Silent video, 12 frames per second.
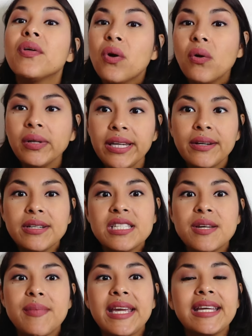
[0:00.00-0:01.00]
The goal here is
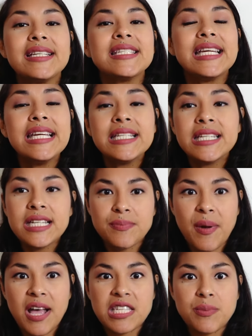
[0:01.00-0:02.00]
to make it as easy as
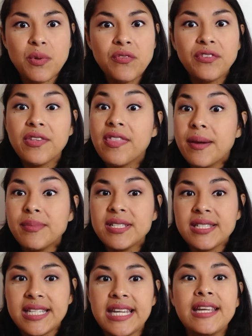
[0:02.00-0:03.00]
possible for them to
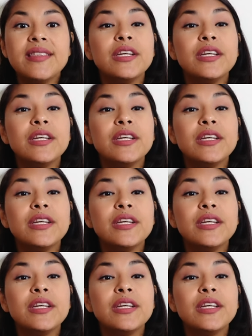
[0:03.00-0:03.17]
see